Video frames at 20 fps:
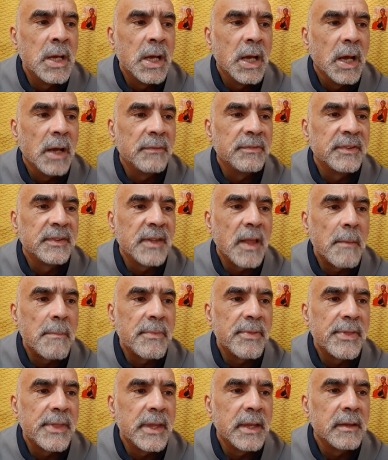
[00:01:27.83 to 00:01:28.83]
of
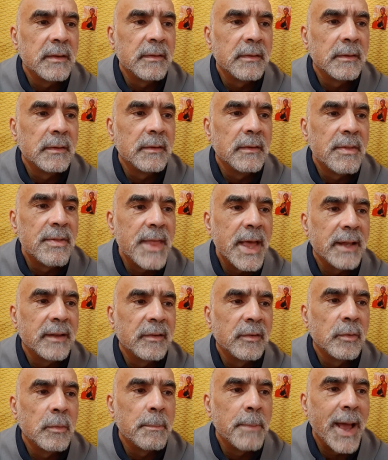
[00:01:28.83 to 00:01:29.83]
something that
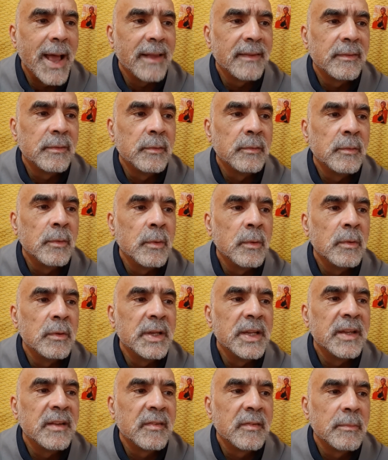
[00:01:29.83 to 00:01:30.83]
surpasses all
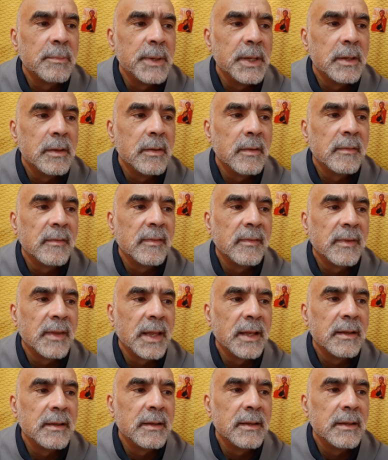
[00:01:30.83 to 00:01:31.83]
experience
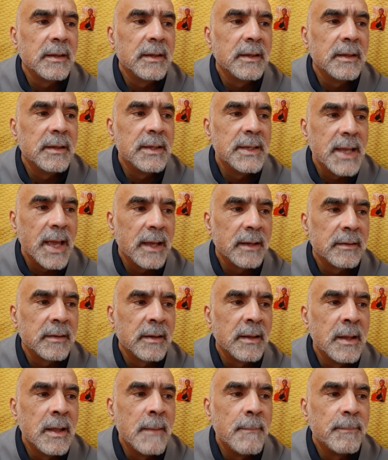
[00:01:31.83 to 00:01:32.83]
and yet
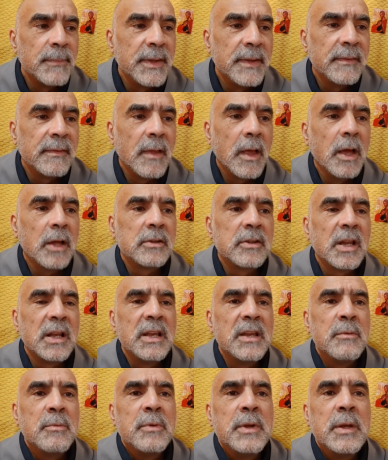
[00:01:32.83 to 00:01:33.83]
is
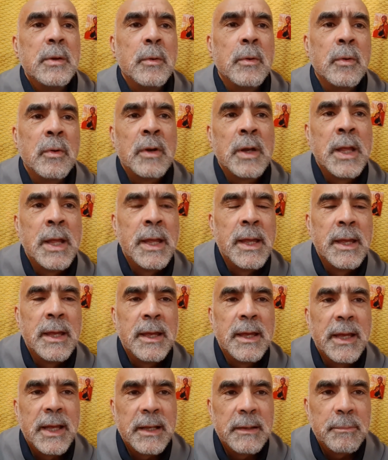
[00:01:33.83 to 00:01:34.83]
utterly real
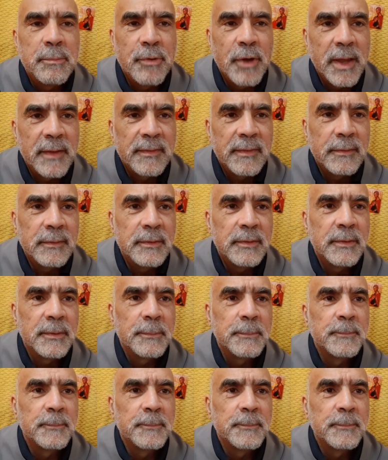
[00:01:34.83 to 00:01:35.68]
and present.